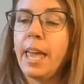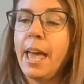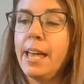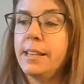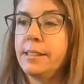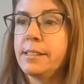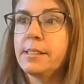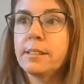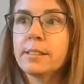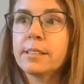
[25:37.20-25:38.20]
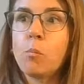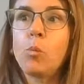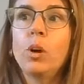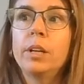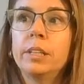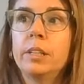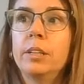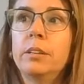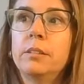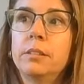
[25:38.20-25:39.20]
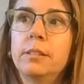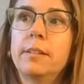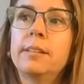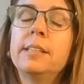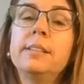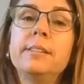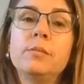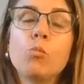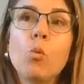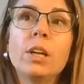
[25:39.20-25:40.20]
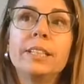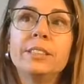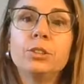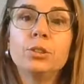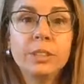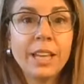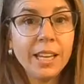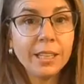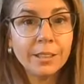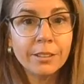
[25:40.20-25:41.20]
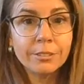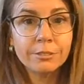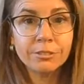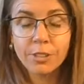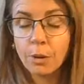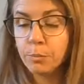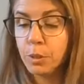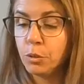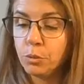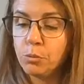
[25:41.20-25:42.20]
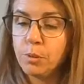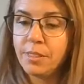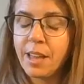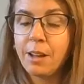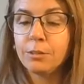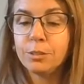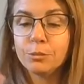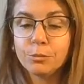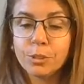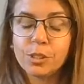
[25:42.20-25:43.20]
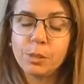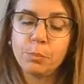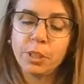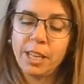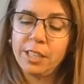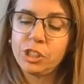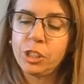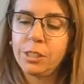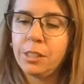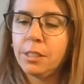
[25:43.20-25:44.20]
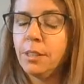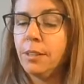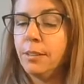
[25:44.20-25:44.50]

as someone wanting to take from you without reciprocation.